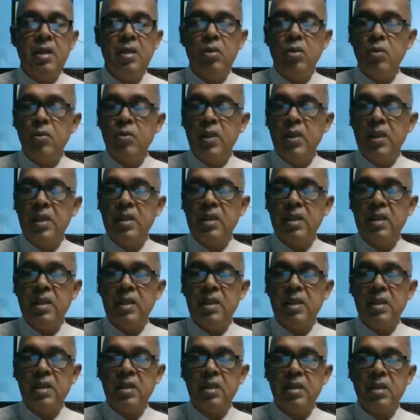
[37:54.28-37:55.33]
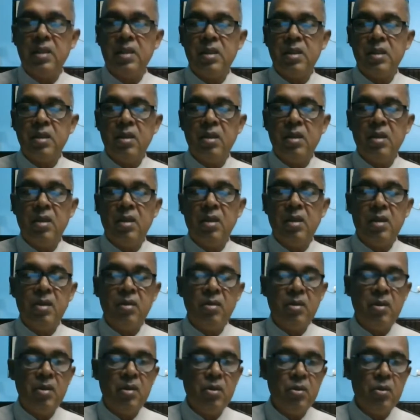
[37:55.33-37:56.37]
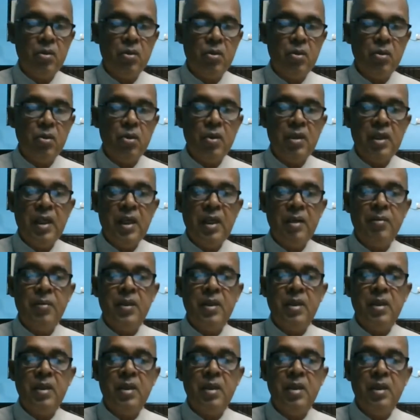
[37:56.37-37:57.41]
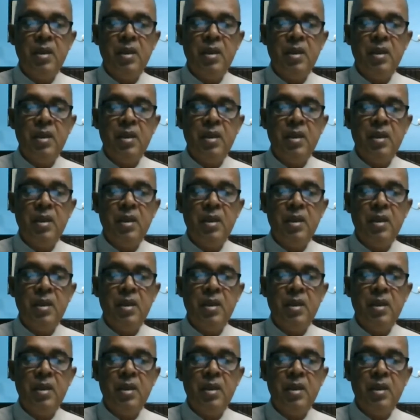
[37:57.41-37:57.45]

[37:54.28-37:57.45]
to patients or do not happen